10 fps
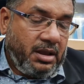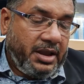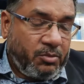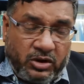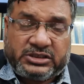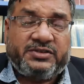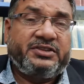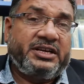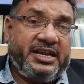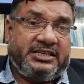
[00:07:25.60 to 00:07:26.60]
In most of
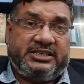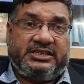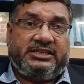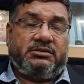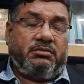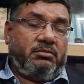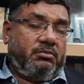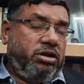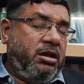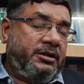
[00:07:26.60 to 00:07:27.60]
the cases,
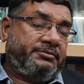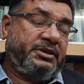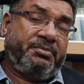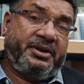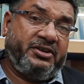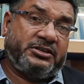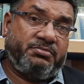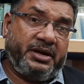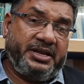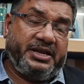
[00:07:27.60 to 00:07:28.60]
the previous
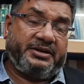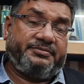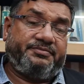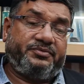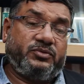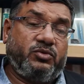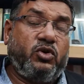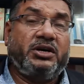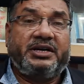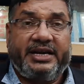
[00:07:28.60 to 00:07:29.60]
buyer
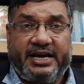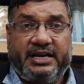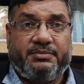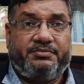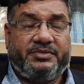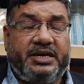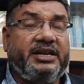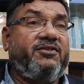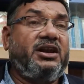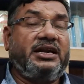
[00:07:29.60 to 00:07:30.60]
won't turn up
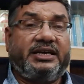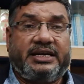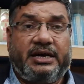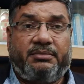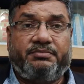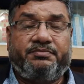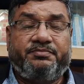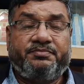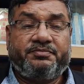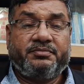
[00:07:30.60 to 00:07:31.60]
and he will not come,
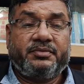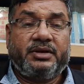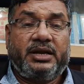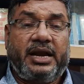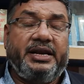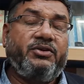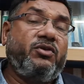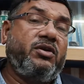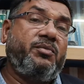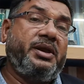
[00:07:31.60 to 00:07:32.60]
and you
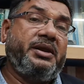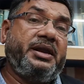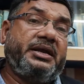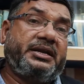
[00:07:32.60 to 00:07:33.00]
will be in